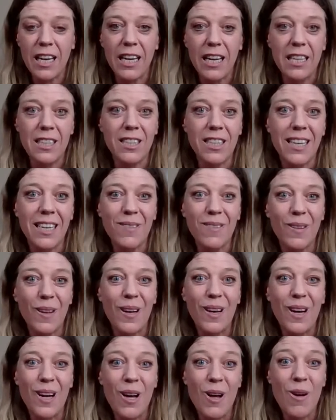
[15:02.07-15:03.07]
changing
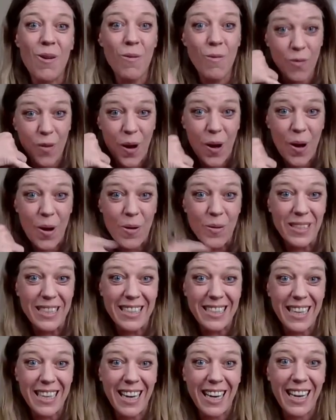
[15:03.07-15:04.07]
the phone
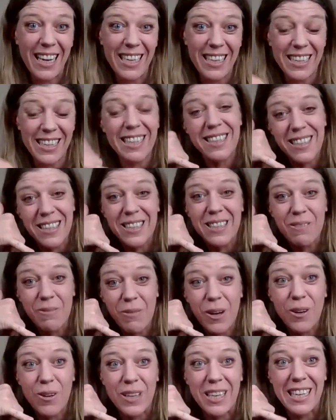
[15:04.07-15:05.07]
sign. This is
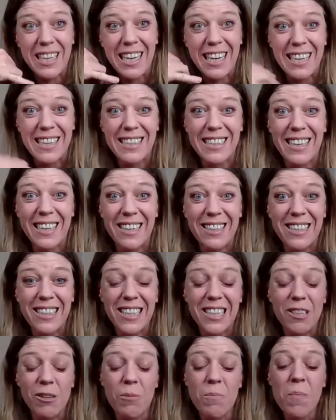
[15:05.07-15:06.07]
phone in ASL
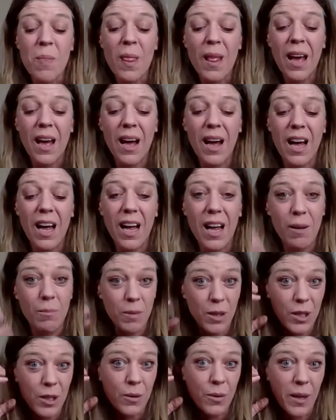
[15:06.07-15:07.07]
too,
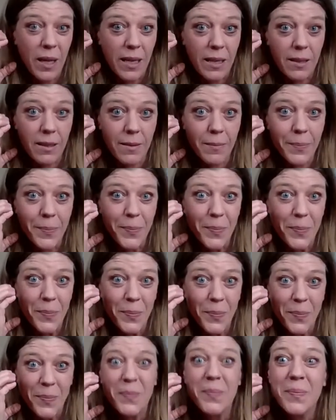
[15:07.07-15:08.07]
to this
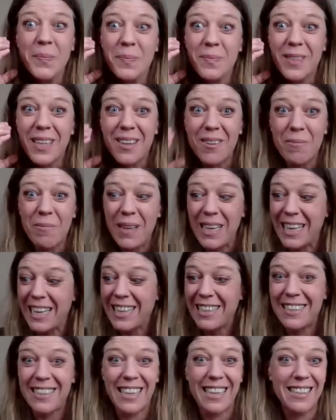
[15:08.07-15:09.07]

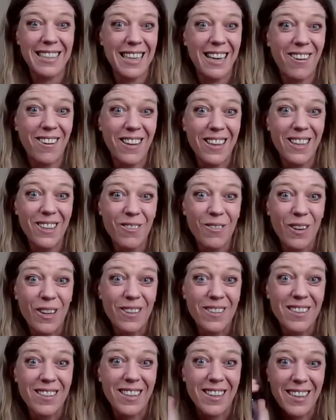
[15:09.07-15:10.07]
because that's how all the
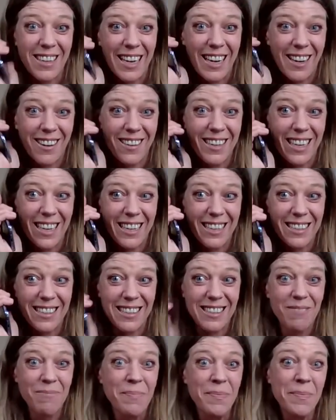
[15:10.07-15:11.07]
phones are
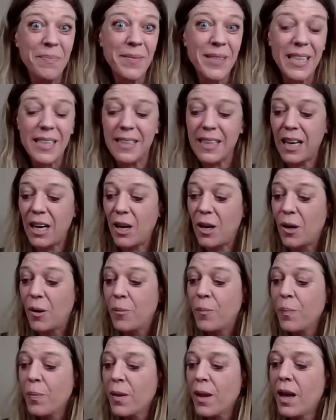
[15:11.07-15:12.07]
nowadays.
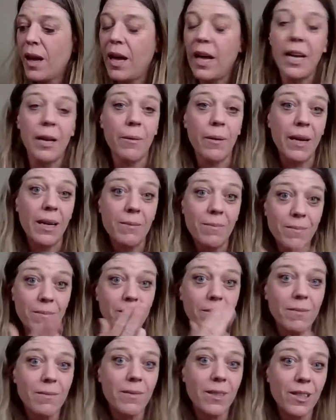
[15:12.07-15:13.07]
So anyway,
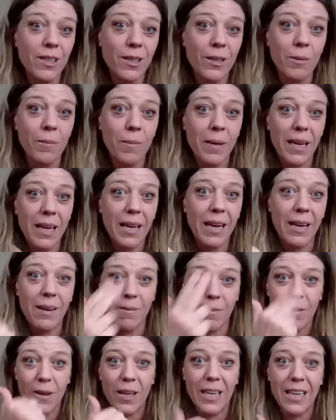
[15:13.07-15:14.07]
to me,
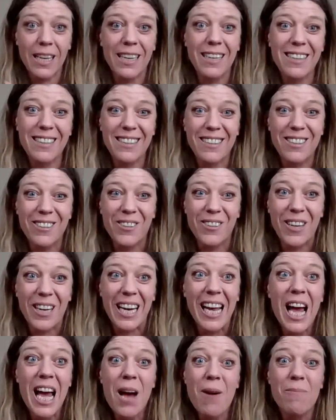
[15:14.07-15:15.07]
a funny
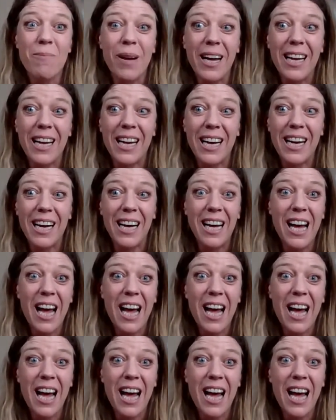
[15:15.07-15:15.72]
story, but